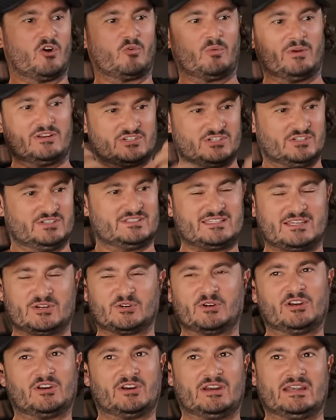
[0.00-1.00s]
original
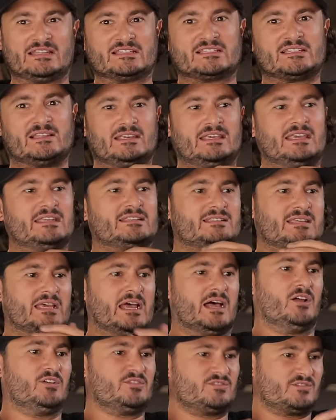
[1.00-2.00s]
interior, and it's like it
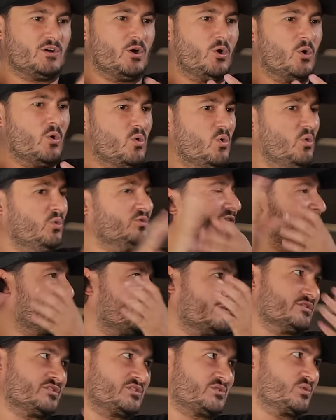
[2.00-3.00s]
tells a whole
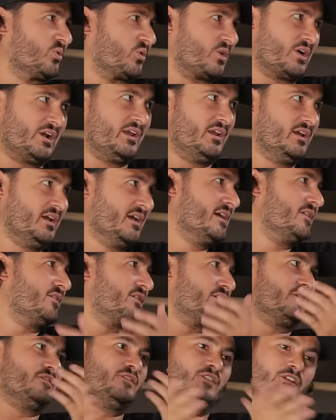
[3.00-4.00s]
different story than a